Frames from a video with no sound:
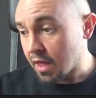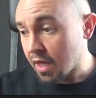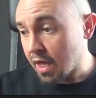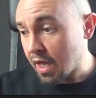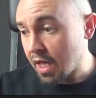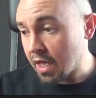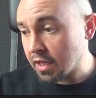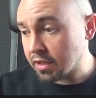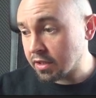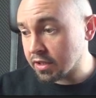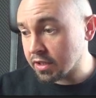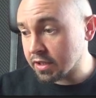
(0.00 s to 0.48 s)

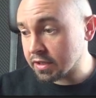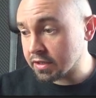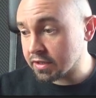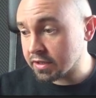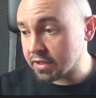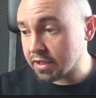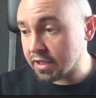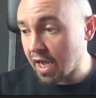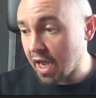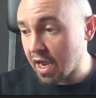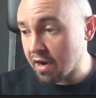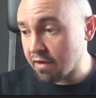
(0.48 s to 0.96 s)
And you can
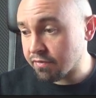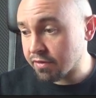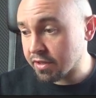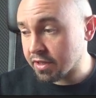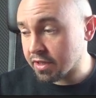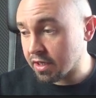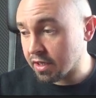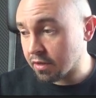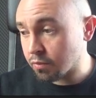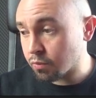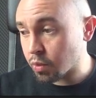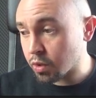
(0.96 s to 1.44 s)
see
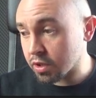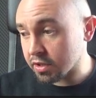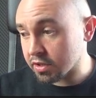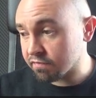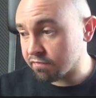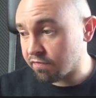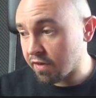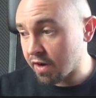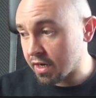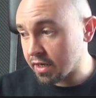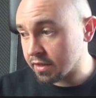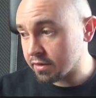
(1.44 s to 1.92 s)
everything worked
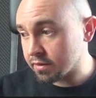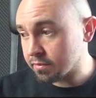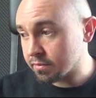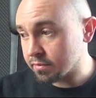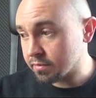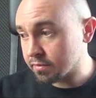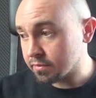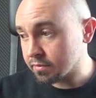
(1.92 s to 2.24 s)
fine.